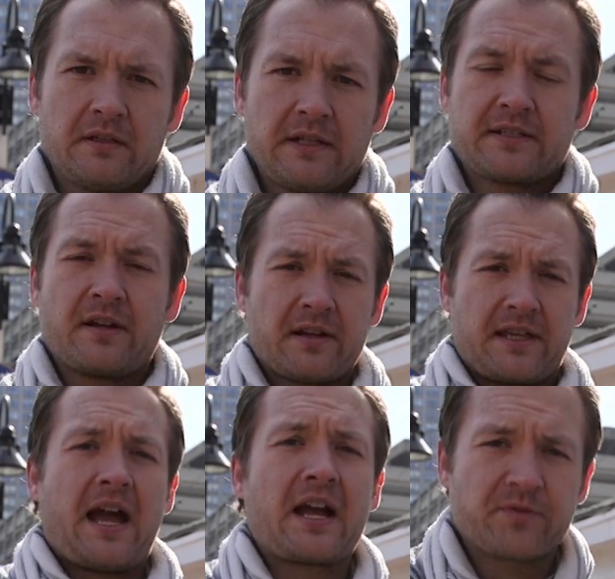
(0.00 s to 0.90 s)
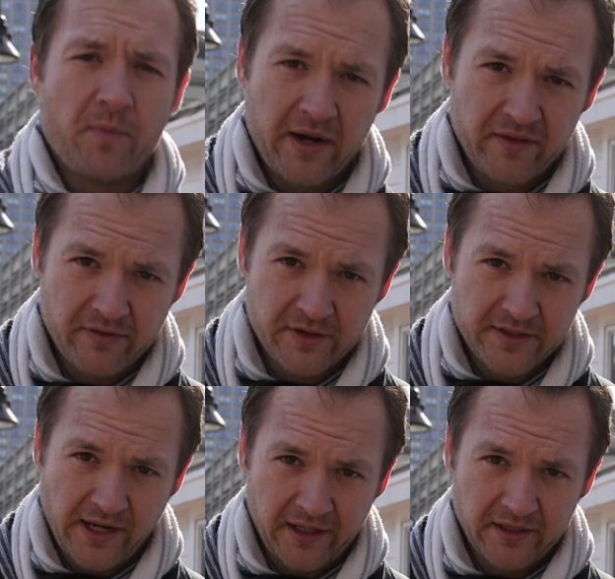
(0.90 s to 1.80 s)
Let's talk cash money for a
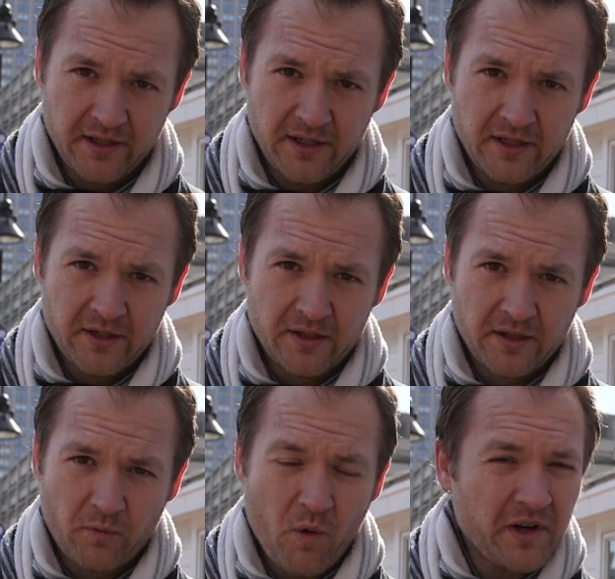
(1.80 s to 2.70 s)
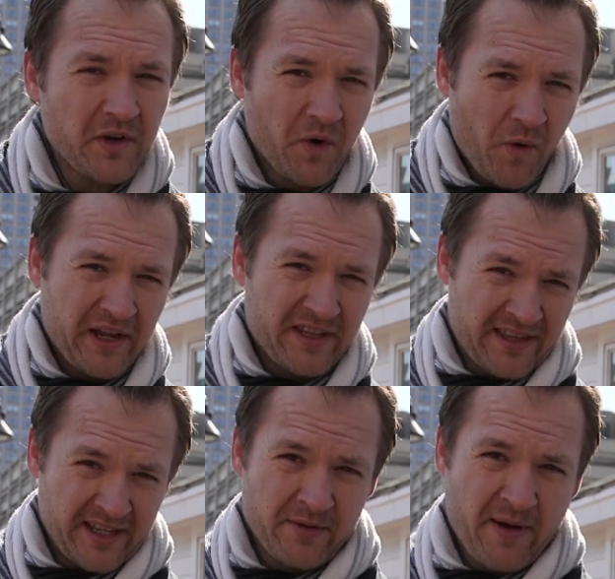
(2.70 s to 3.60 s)
second. One annoying
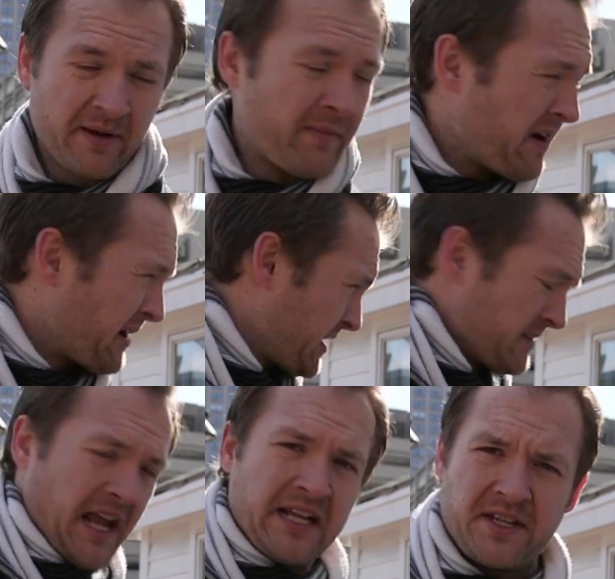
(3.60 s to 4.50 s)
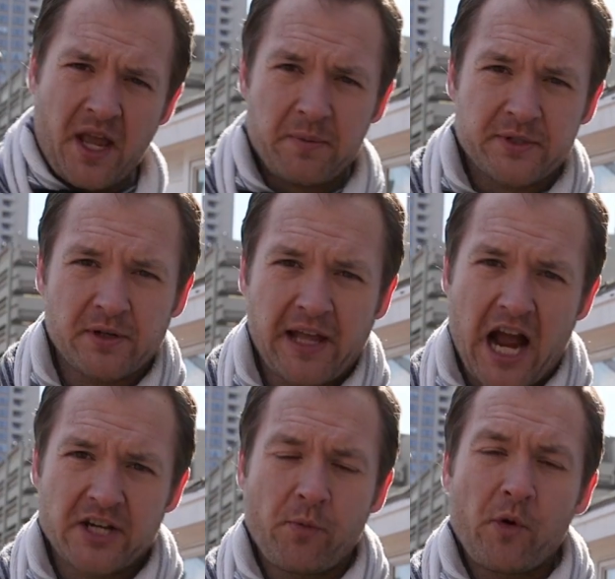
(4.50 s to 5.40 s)
thing about American ATMs or
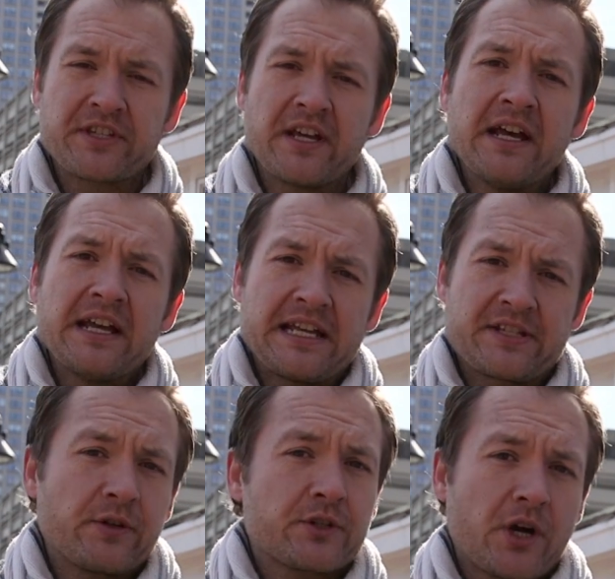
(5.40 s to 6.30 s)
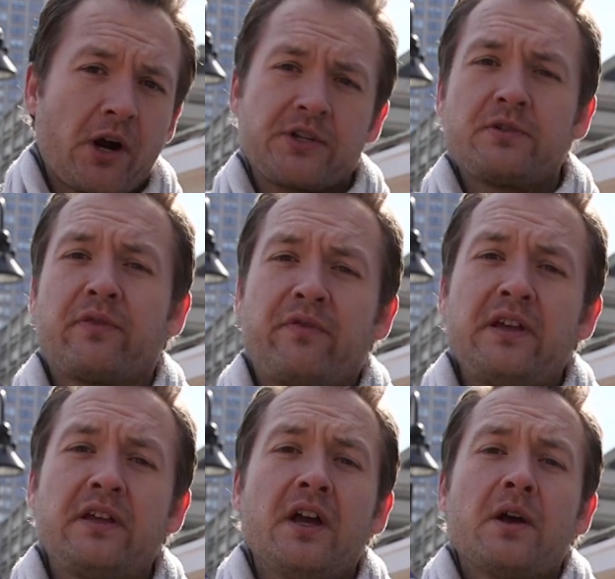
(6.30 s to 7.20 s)
cash points is they'll charge you a
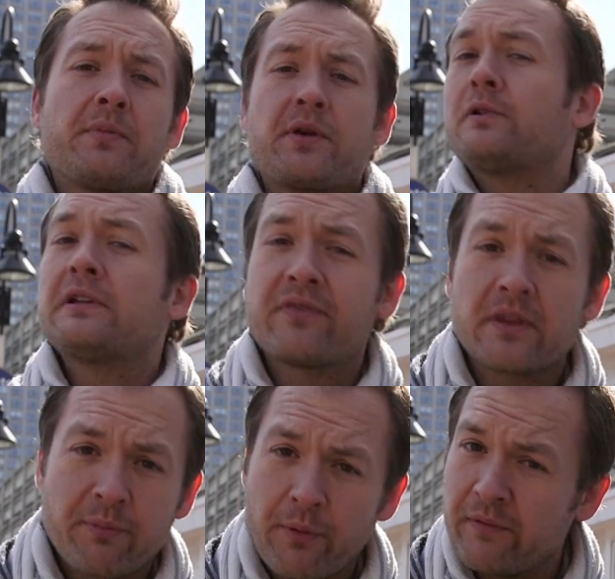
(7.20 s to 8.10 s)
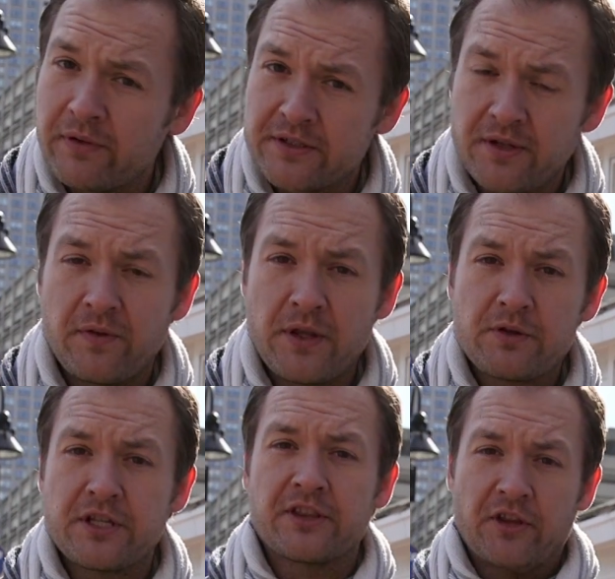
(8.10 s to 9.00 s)
fee purely for the privilege of
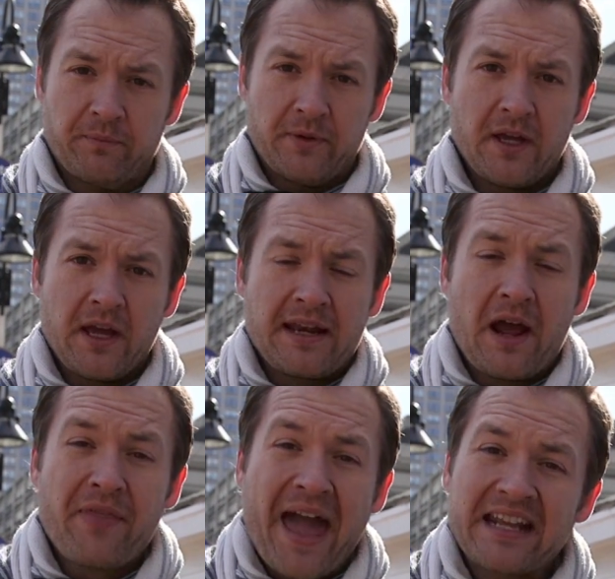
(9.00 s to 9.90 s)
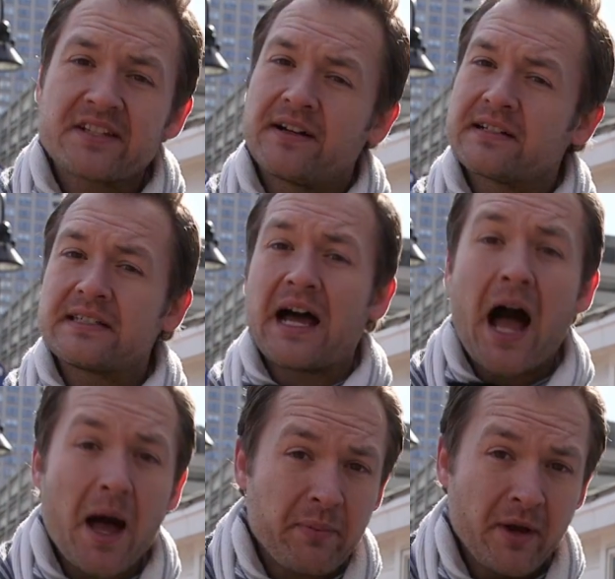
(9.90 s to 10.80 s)
using them. Now that is on
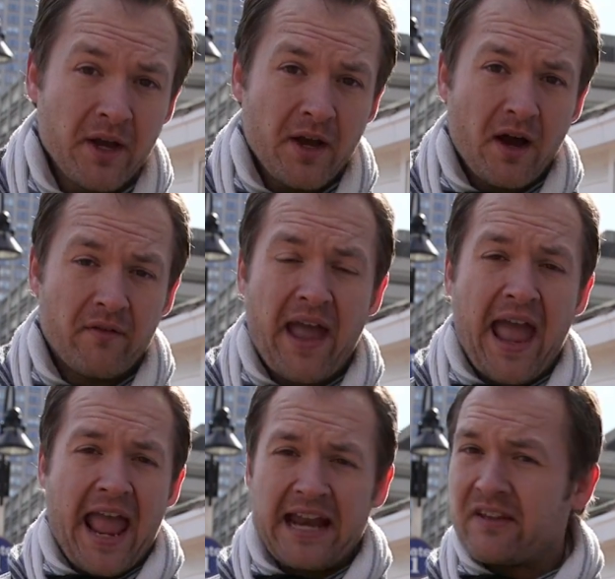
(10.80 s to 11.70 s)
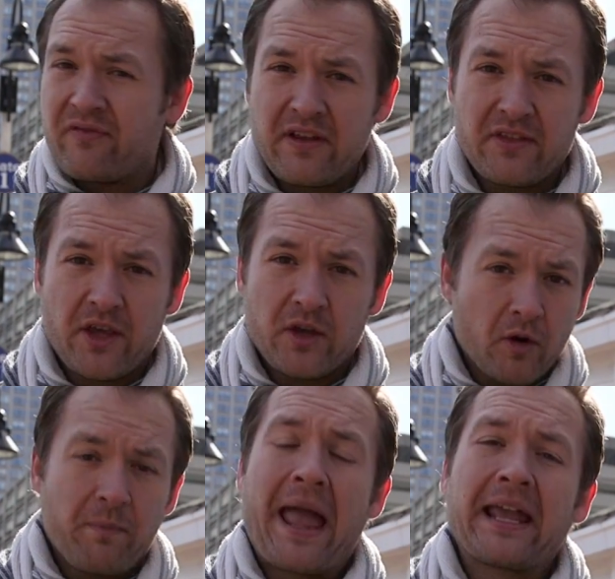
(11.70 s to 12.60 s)
top of any fee that
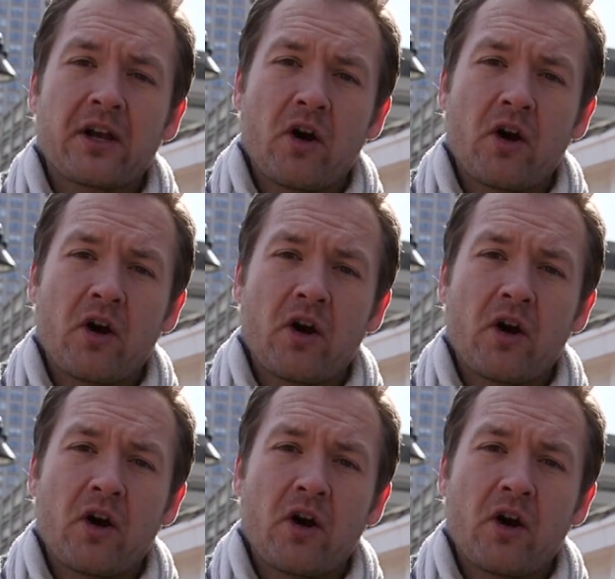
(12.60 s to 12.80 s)
your bank at